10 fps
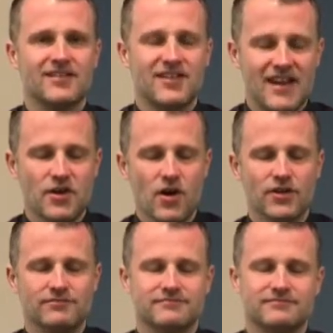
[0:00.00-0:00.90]
Dear
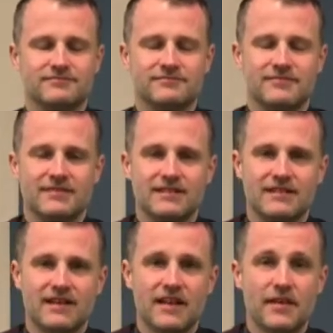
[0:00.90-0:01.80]
God,
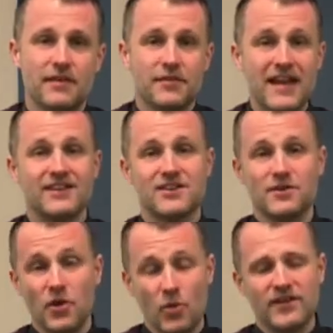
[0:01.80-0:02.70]
thank
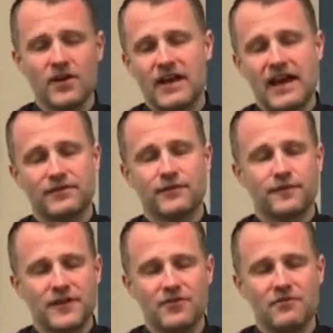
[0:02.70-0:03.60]
you that we don't have to
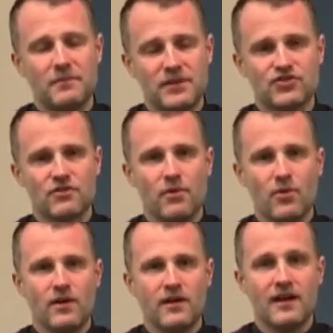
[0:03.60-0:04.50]
feel
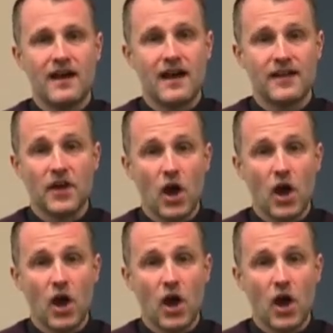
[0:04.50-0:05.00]
miserable and